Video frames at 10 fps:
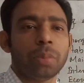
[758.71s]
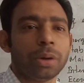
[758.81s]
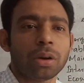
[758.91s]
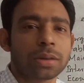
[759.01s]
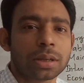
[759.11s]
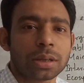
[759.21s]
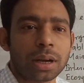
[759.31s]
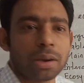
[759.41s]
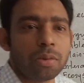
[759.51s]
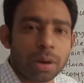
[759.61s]
not
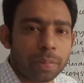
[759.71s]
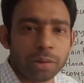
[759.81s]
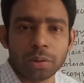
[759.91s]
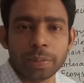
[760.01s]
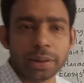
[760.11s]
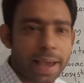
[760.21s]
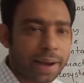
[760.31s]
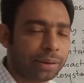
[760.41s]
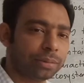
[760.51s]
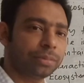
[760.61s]
a human being will be there.
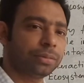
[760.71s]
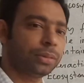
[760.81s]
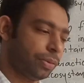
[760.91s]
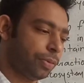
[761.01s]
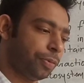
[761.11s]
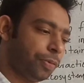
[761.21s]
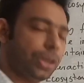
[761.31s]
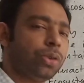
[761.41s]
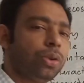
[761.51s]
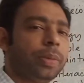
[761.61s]

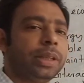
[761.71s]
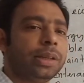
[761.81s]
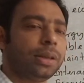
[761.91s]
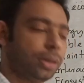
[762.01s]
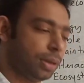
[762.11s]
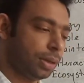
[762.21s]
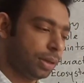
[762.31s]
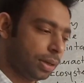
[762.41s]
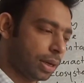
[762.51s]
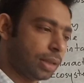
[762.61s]
Fish will be there,
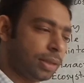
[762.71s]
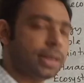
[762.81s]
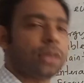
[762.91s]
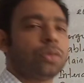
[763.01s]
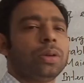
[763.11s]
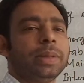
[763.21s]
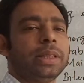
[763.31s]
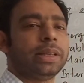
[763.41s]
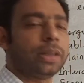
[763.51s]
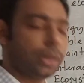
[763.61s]
insect will be
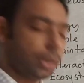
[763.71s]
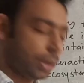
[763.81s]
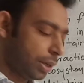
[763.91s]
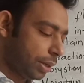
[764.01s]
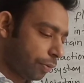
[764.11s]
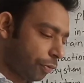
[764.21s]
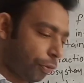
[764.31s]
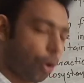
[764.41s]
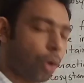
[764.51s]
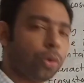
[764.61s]
there,
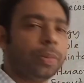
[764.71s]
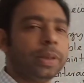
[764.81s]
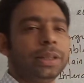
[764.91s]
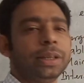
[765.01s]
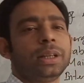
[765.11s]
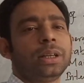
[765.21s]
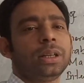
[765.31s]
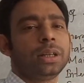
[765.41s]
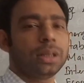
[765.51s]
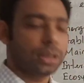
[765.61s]
frog will be there,
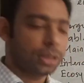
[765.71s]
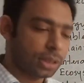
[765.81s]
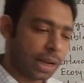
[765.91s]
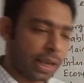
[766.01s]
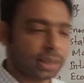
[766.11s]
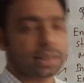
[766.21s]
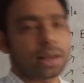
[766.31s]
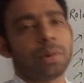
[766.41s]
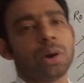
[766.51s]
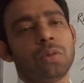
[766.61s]
snake
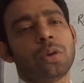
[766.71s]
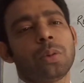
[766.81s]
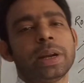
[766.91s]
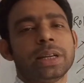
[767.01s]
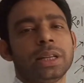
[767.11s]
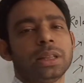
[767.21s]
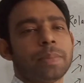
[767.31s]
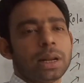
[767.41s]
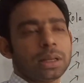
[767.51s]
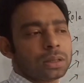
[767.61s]
somehow for maintaining the
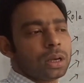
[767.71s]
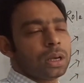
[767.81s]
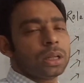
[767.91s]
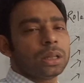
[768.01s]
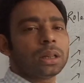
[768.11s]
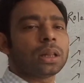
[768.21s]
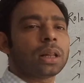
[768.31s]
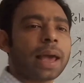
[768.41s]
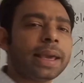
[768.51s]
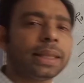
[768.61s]
balance.
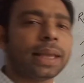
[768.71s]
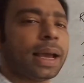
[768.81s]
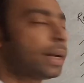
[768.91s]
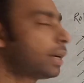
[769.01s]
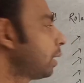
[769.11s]
Like that,